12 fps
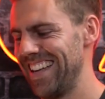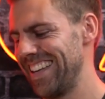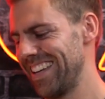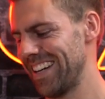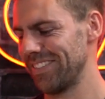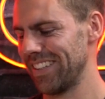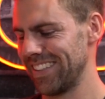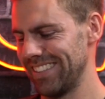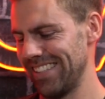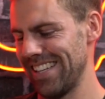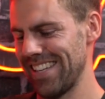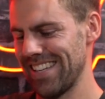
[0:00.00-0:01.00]
Yeah, I've
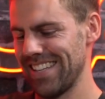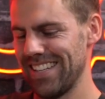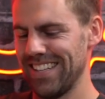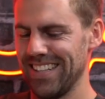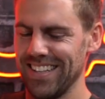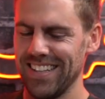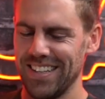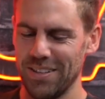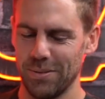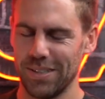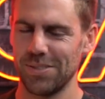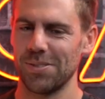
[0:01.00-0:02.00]
actually
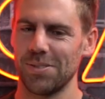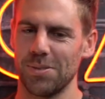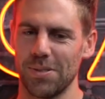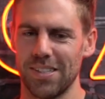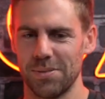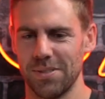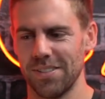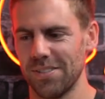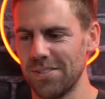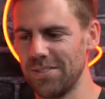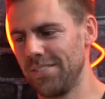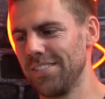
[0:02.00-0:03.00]
once or twice where it
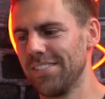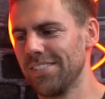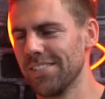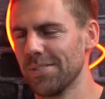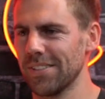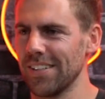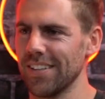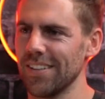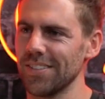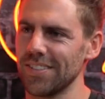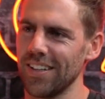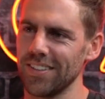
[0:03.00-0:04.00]
just quickly
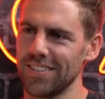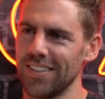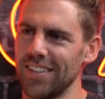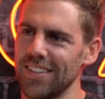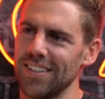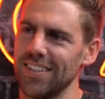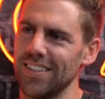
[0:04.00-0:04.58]
goes out and in.